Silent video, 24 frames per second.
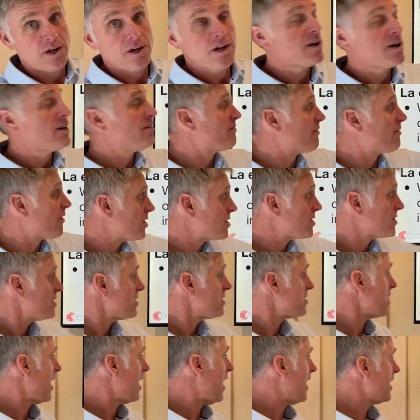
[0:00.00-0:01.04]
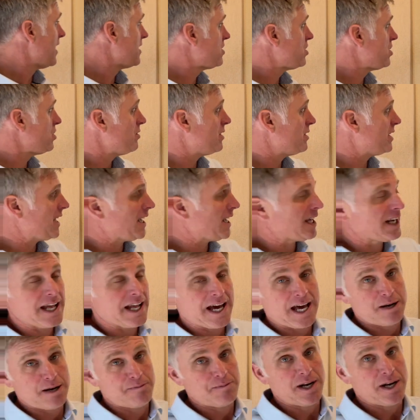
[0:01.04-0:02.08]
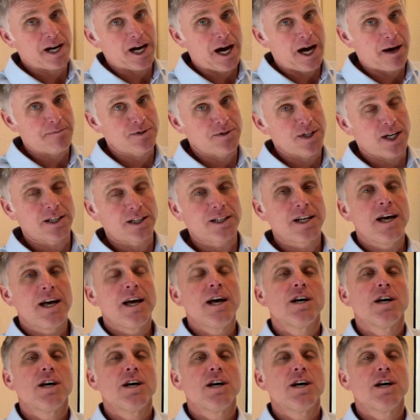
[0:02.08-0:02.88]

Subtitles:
versus onto an inanimate object.